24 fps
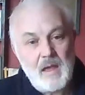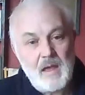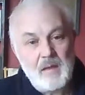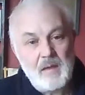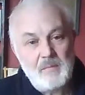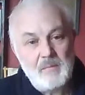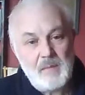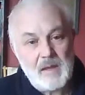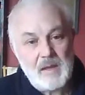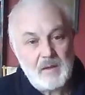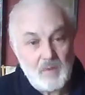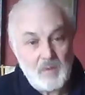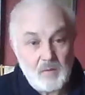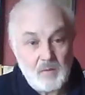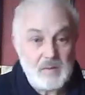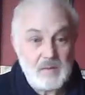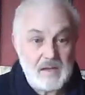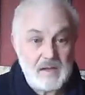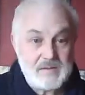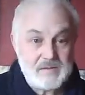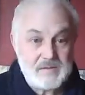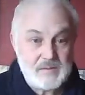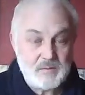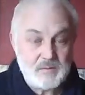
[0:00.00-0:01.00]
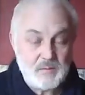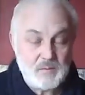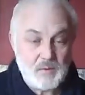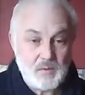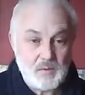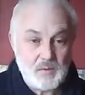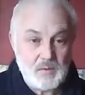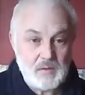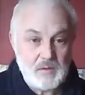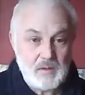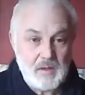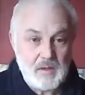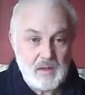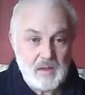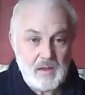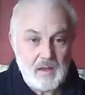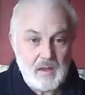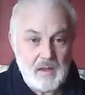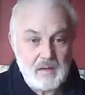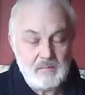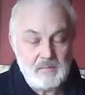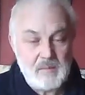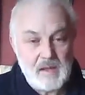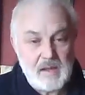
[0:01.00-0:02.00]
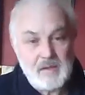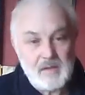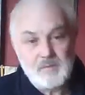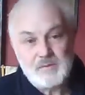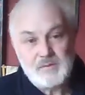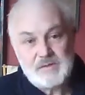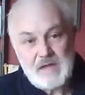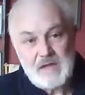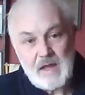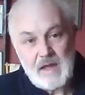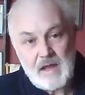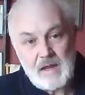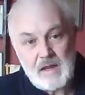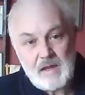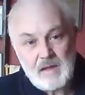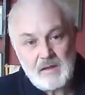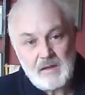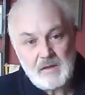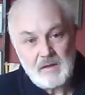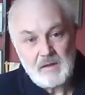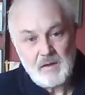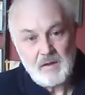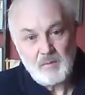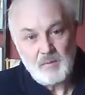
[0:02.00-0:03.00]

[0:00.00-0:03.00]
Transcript: May God bless you all, and may your day go